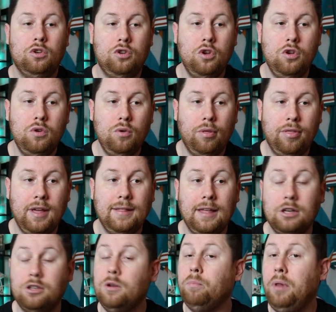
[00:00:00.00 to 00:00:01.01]
Do you think
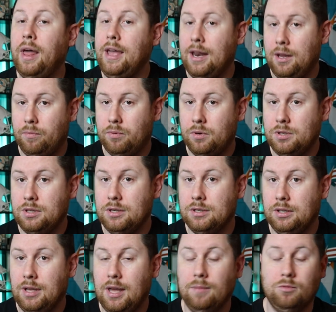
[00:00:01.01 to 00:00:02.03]
they should play any
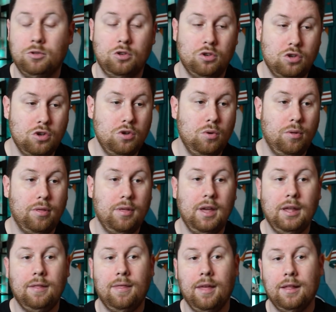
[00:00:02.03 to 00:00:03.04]
preseason games? Do you
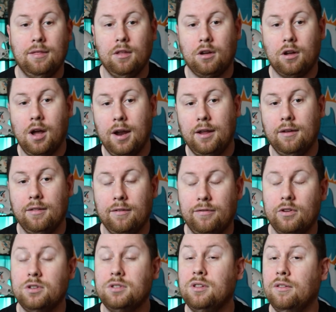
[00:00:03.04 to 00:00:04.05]
think that the cutting of the
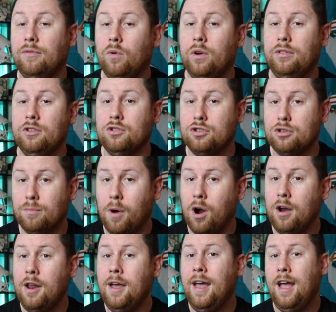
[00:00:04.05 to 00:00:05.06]
first and the fourth is
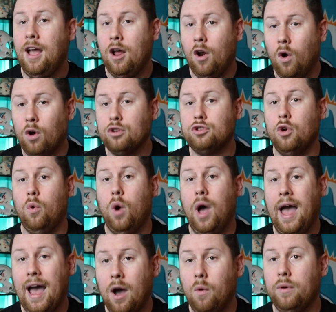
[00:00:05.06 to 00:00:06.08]
smart? And also,
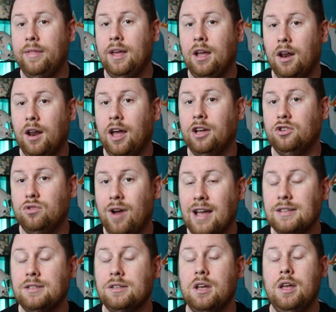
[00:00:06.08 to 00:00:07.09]
how are they going to
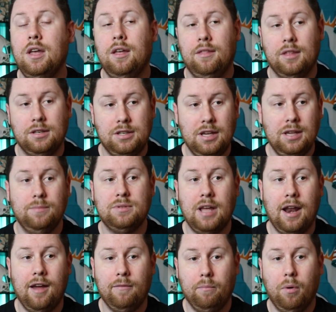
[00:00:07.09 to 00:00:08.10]
address the teams
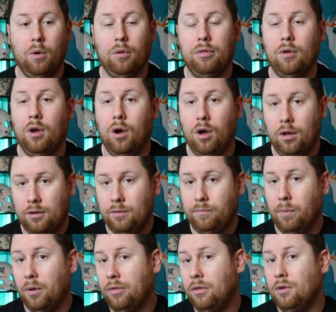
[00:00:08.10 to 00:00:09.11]
that have both
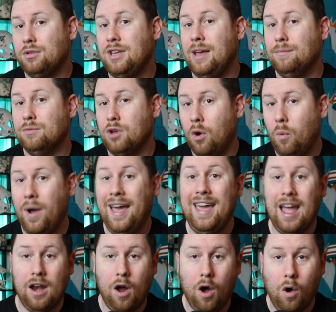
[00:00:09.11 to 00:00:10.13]
both of those games
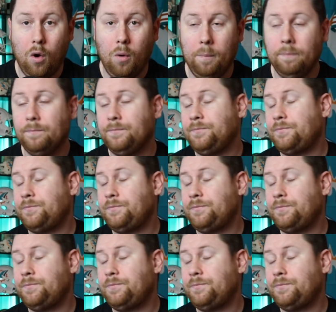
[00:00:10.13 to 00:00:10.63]
away and home?